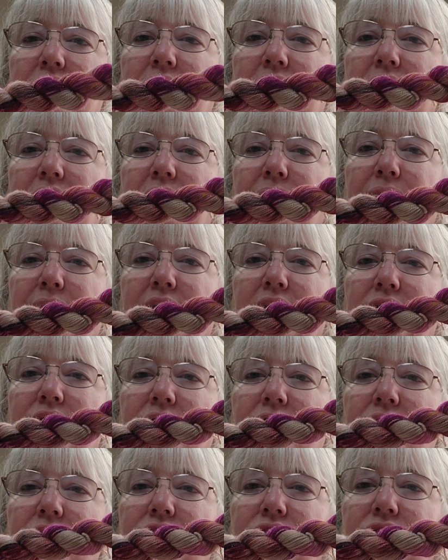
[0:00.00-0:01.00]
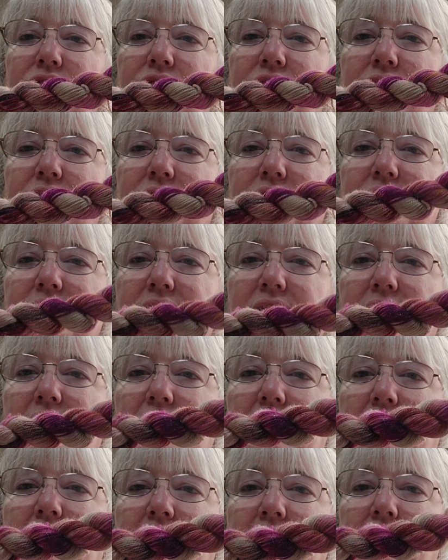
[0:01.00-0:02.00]
take a picture so you can see it
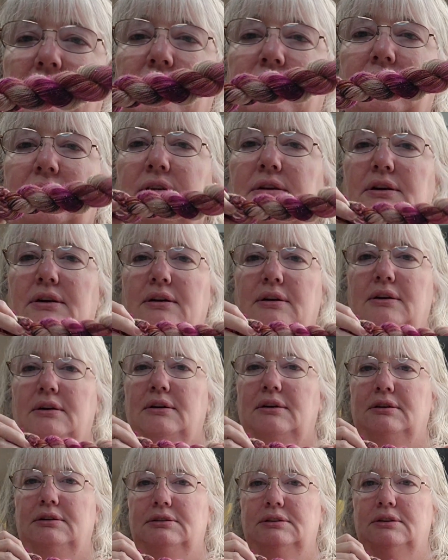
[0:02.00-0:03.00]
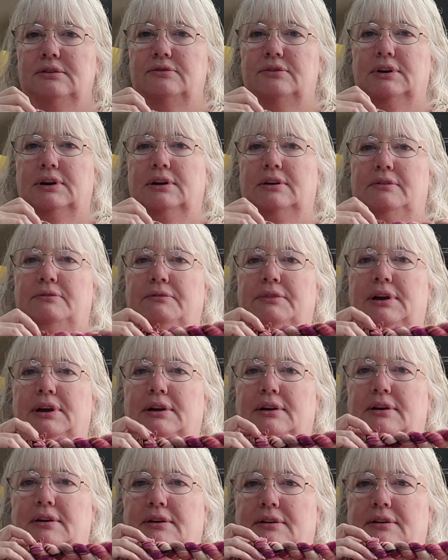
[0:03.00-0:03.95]
accurate. If I come back,